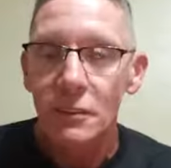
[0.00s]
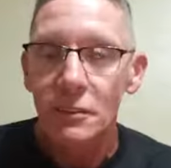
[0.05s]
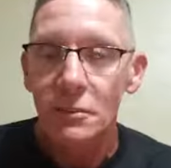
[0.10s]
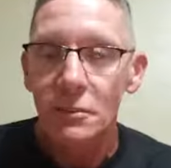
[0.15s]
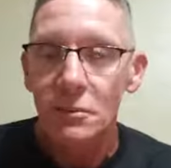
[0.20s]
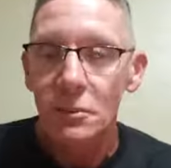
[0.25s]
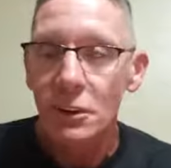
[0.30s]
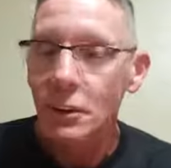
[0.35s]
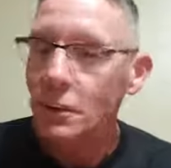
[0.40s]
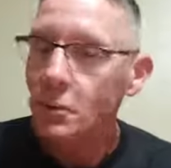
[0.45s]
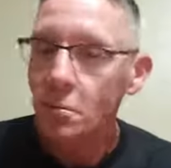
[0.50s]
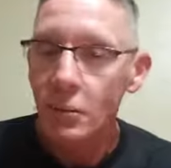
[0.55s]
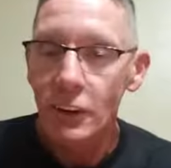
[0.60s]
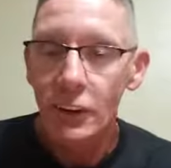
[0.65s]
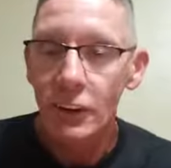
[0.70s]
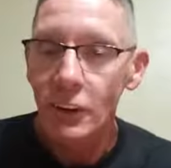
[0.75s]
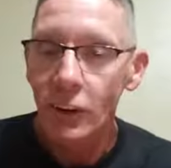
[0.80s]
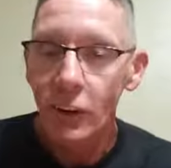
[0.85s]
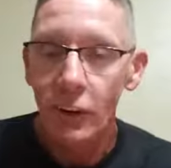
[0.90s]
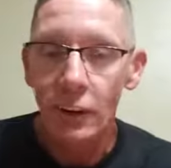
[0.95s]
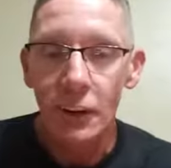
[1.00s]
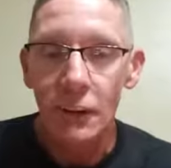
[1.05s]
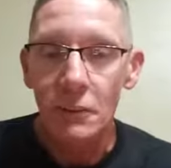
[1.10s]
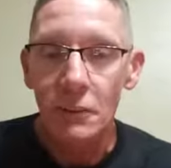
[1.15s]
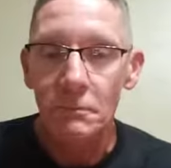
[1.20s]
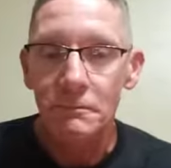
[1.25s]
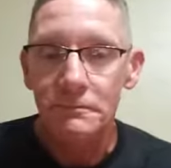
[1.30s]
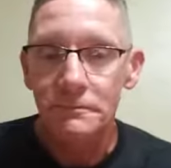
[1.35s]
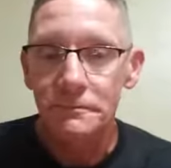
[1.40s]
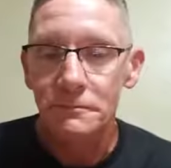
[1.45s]
We're going to bring it all
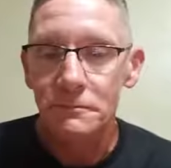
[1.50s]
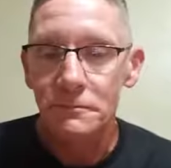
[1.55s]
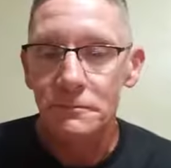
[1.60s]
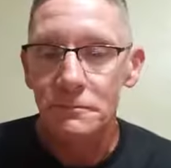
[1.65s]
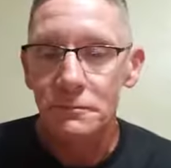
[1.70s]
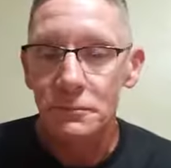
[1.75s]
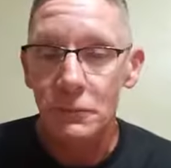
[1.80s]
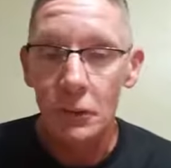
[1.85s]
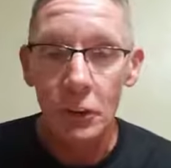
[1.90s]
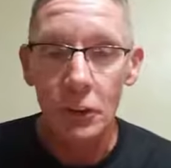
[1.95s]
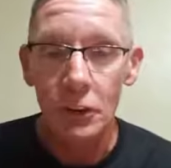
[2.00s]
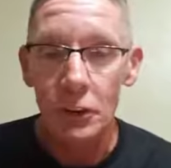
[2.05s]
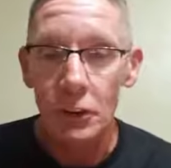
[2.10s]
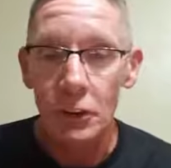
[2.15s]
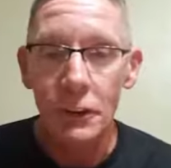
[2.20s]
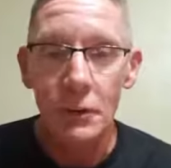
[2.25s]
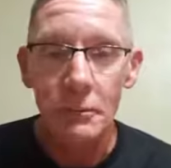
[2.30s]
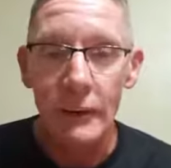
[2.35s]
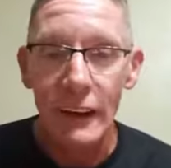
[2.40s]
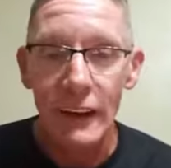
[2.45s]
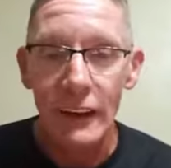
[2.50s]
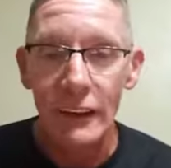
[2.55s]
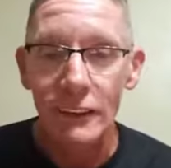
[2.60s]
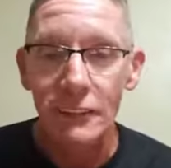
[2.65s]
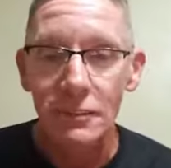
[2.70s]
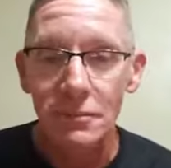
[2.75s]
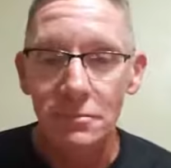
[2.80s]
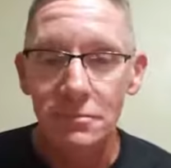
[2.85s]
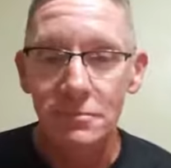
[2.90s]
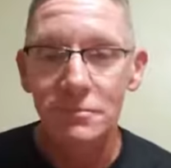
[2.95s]
up. The good, the bad.
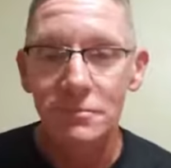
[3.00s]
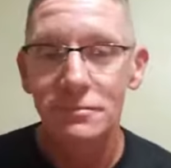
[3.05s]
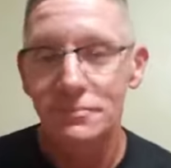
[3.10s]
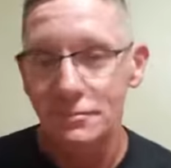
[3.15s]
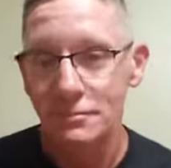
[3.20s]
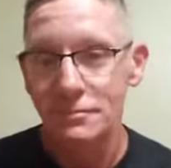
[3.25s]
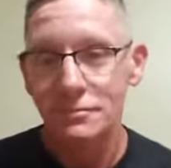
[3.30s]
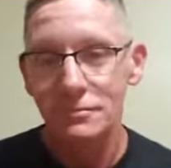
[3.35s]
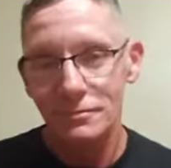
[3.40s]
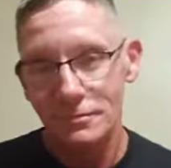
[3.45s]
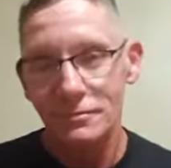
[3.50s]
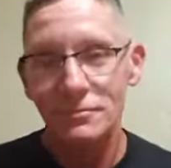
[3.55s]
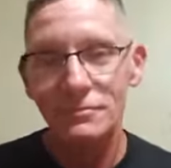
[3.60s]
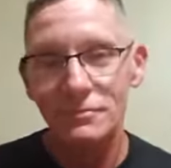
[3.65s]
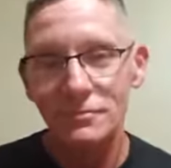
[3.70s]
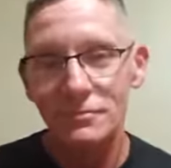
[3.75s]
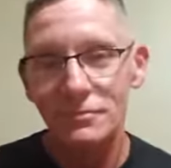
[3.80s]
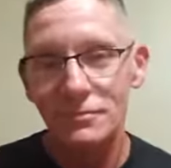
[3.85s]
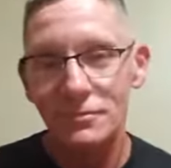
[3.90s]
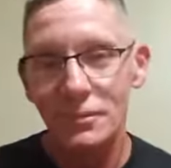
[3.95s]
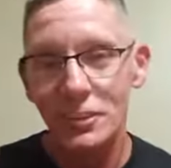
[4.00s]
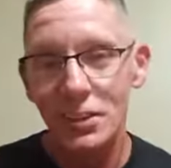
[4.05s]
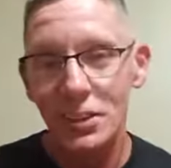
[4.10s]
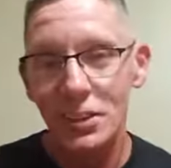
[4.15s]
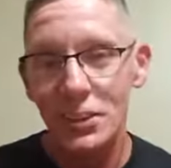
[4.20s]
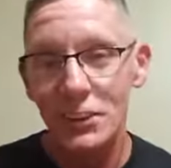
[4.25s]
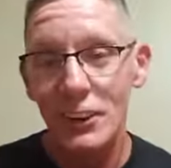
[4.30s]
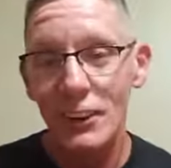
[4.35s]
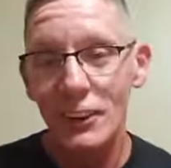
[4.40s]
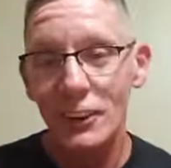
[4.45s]
say Thomas's? How would
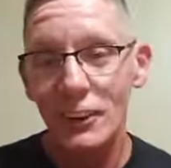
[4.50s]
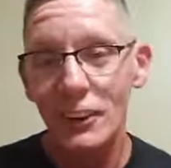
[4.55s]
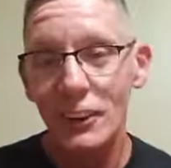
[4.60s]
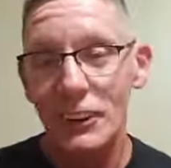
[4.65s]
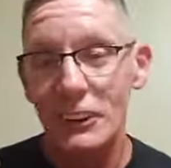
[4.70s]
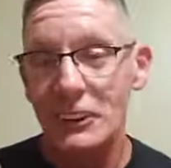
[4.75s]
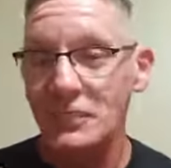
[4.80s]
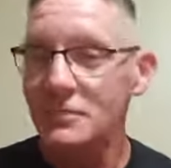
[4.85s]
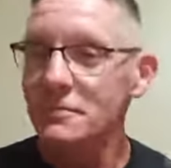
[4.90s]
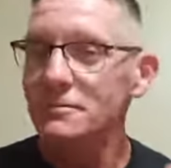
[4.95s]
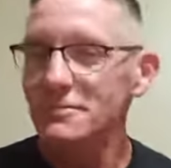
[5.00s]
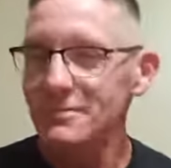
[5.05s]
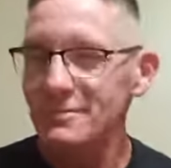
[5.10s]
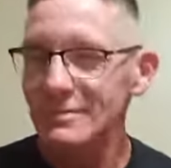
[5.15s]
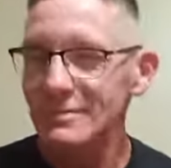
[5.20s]
the you ugly. spell that?